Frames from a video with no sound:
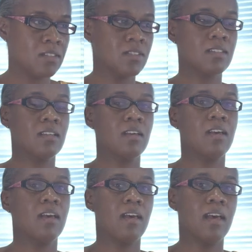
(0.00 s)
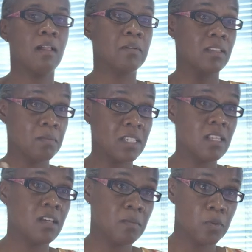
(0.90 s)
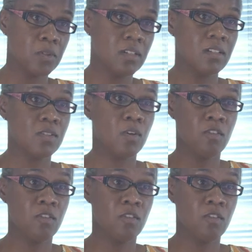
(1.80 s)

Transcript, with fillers: is helping them see the importance